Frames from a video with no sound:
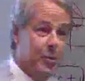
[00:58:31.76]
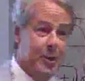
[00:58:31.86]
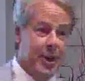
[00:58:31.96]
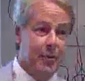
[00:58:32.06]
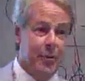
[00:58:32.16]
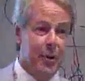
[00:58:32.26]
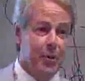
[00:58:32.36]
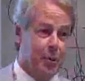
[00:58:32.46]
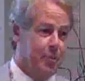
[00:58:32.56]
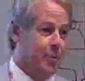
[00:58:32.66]
according to me, a
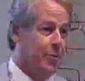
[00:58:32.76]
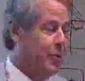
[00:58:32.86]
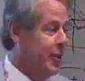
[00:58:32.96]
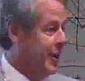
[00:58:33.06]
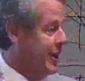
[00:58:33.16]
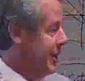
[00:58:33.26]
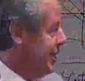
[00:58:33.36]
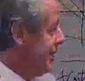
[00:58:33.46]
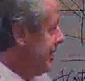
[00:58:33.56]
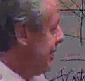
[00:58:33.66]
very
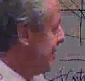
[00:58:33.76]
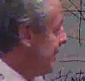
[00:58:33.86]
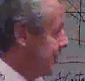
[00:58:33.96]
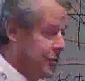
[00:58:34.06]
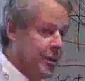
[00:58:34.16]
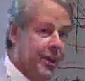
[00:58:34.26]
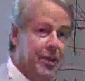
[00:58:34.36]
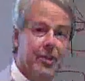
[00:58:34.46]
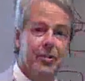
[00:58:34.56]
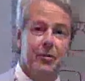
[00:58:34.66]
thought-provoking
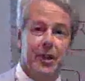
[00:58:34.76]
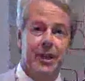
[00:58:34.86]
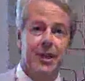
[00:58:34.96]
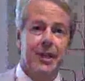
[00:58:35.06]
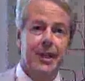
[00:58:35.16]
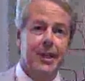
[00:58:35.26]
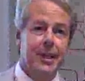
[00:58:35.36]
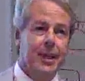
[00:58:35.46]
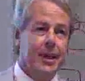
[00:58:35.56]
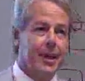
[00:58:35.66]
lecture here this evening.
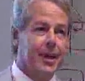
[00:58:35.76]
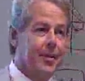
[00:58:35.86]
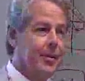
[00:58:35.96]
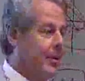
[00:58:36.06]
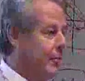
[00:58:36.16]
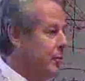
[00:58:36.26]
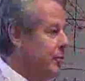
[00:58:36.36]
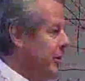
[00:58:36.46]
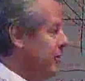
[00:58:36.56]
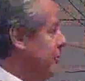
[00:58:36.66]

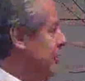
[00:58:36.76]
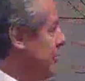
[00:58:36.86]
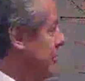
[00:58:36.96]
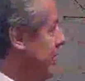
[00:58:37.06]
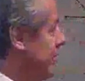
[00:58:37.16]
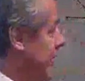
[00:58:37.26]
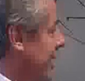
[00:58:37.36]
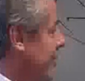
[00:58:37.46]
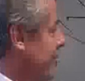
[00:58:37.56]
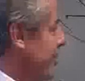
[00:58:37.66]
A few philosophical
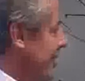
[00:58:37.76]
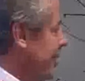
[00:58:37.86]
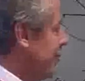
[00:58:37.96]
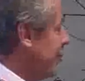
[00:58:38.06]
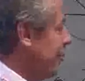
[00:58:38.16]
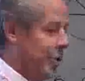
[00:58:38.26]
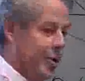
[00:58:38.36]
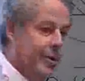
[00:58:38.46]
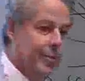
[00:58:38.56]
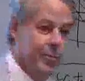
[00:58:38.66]
things that I picked up
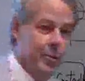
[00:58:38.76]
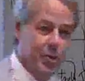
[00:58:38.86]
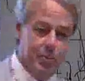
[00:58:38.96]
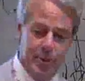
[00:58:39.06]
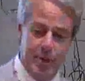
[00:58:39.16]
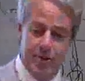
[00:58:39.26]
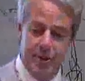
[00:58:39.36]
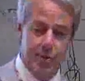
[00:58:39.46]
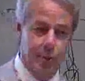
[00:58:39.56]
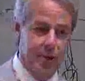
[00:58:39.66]
from your
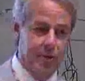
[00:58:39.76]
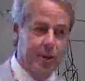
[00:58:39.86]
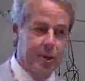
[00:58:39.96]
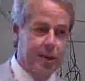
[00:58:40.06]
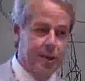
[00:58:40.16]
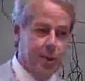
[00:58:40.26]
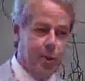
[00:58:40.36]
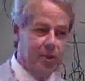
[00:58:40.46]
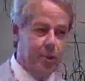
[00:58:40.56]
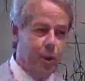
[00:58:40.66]
speech. That's one is
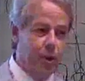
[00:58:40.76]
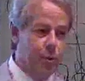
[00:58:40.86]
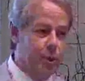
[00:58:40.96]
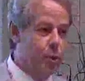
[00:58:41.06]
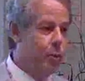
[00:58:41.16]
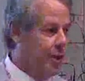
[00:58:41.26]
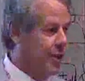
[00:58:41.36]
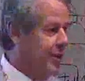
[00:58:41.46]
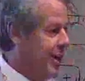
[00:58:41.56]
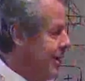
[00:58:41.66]
the question, what do we
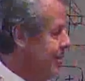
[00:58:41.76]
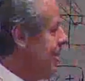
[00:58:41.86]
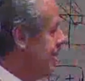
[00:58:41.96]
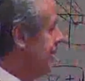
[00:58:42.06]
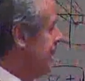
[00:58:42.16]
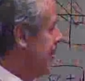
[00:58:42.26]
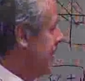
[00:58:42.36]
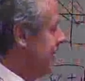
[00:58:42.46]
do with our time?